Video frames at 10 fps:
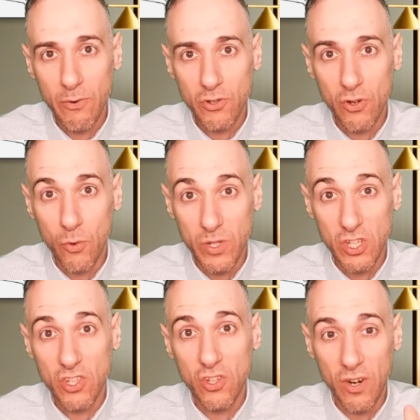circle, which
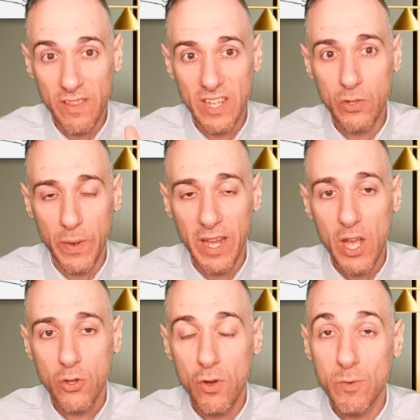is the start of this week,
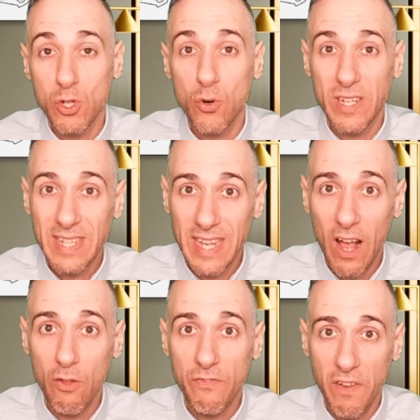to a majority
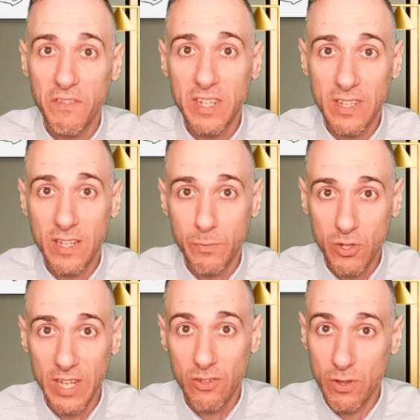sell 56%.
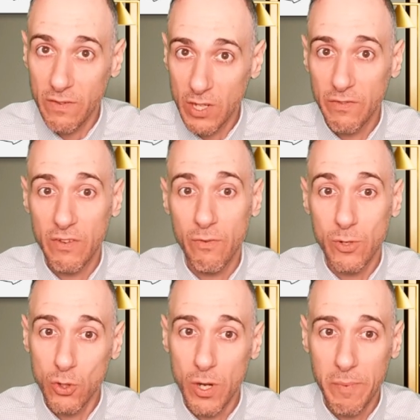So they've shifted from
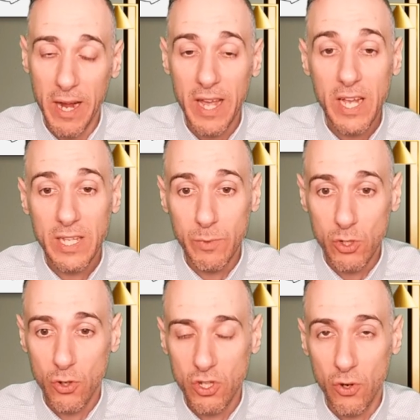majority buy to
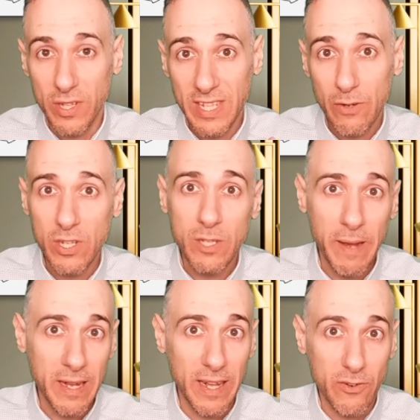majority short. COT
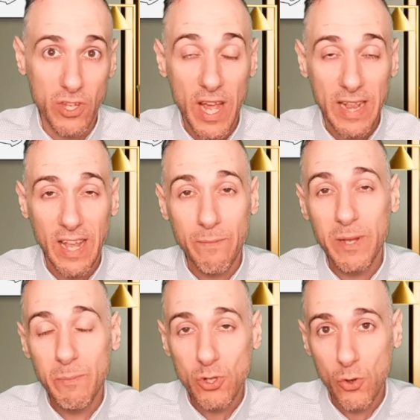speculators, they've
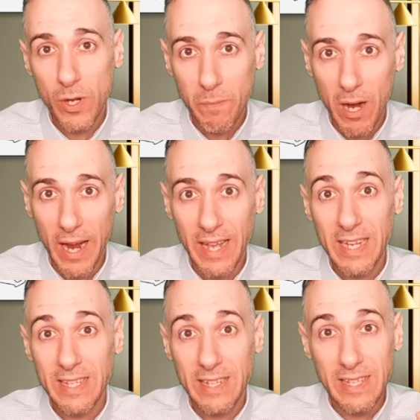been majority buy
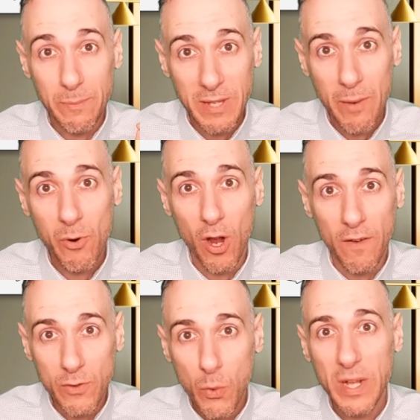since September
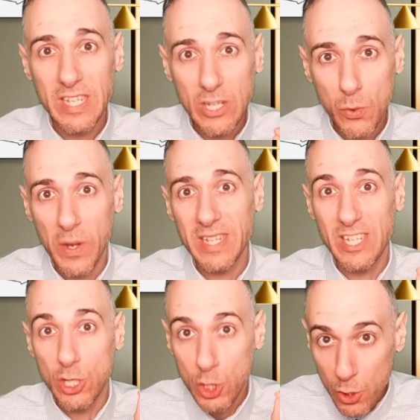of
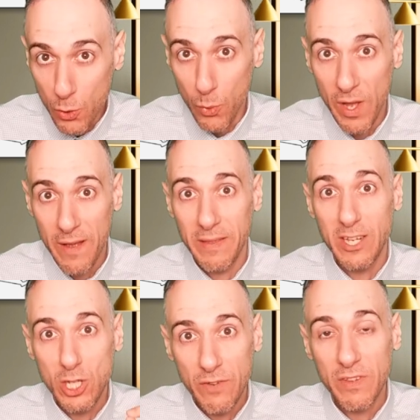2022.
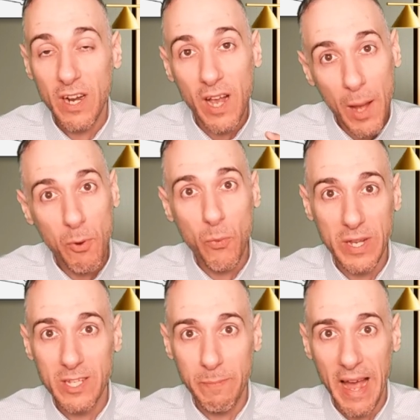They shifted a couple
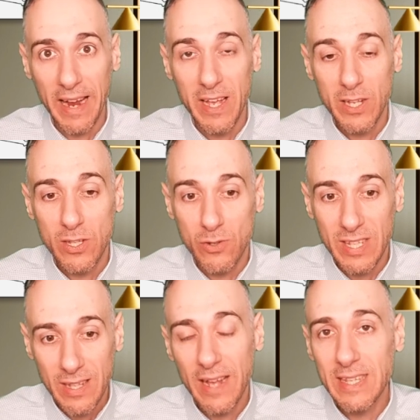weeks back to
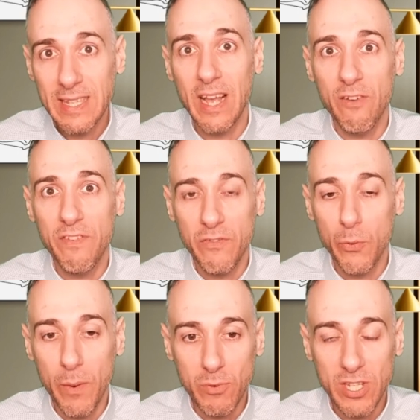slight sell
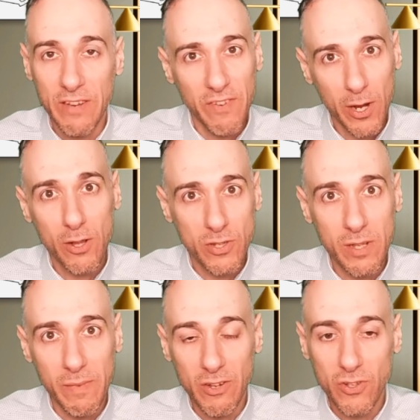51%, very close
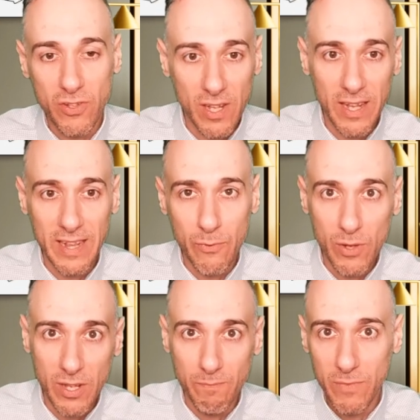to the middle. So it's not like they
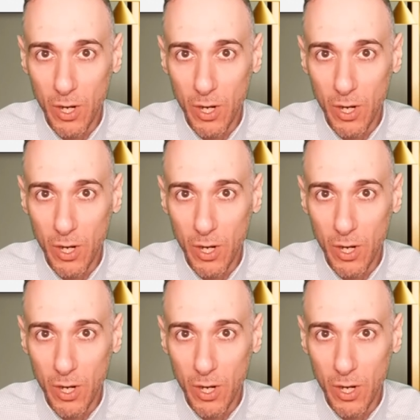really